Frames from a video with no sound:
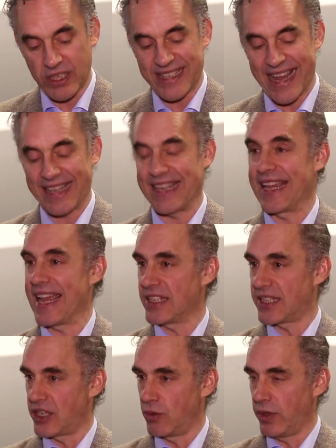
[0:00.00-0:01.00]
set
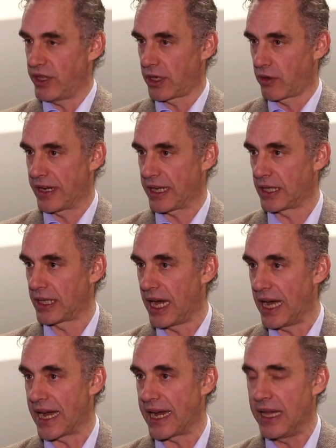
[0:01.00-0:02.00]
against you with a critical
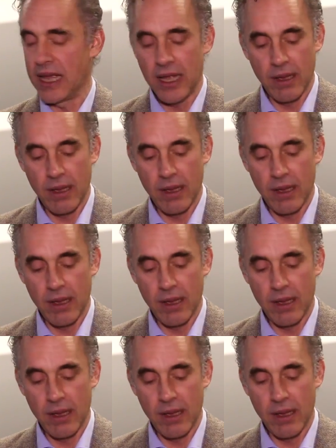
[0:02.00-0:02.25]
eye.